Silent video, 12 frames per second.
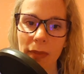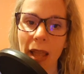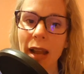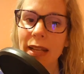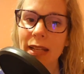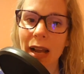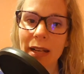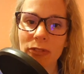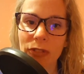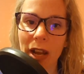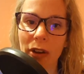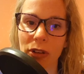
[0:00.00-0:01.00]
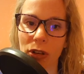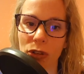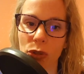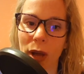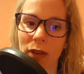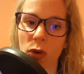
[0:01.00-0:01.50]
any kind of carrier,
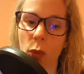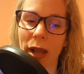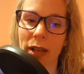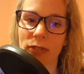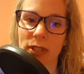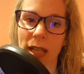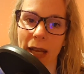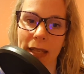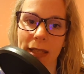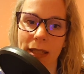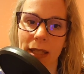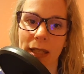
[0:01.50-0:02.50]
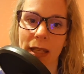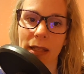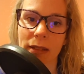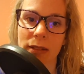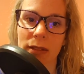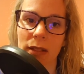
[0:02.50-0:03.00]
you have a way of tightening
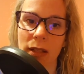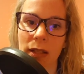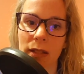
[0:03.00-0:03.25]
it